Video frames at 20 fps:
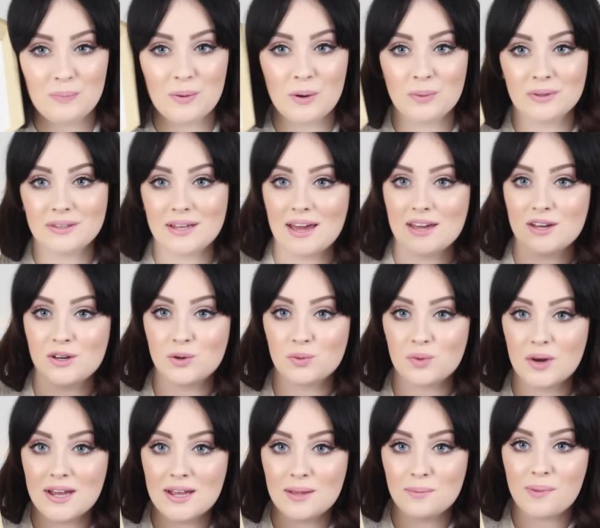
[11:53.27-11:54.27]
but with a
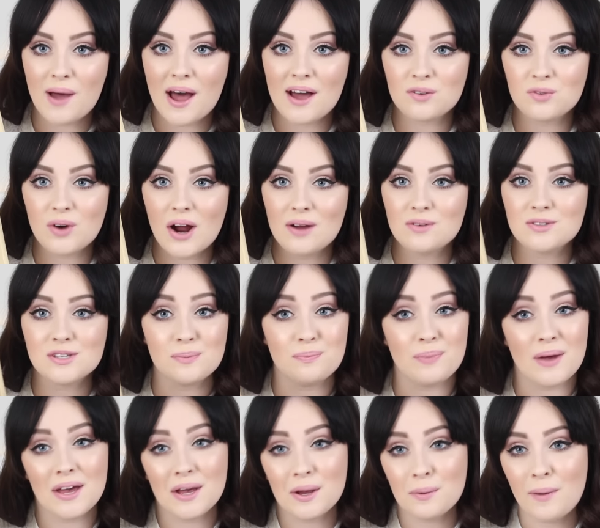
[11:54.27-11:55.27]
green background, a
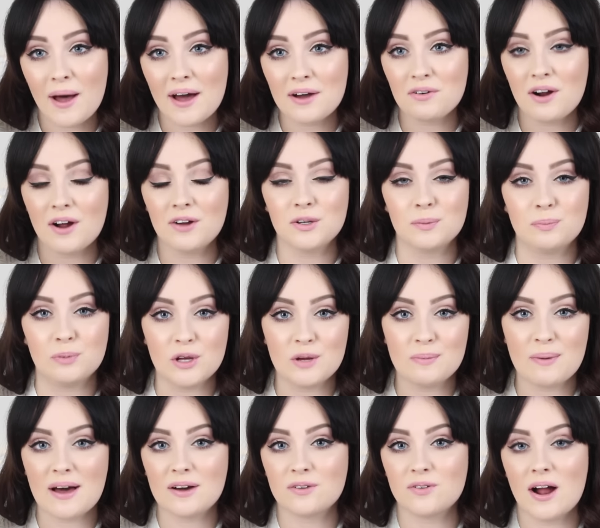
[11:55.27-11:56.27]
pink background, a blue
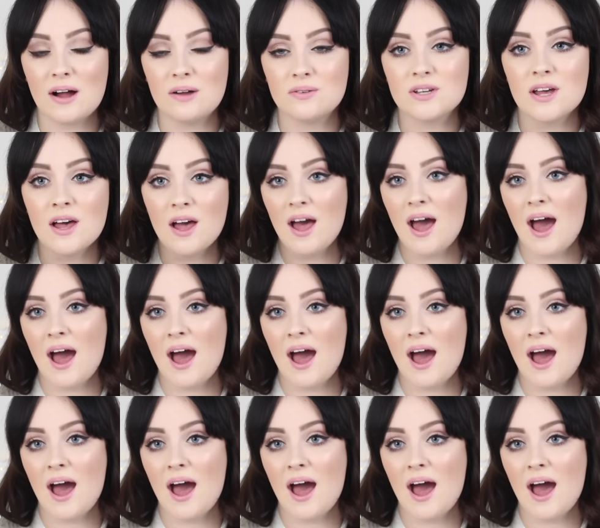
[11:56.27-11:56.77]
background,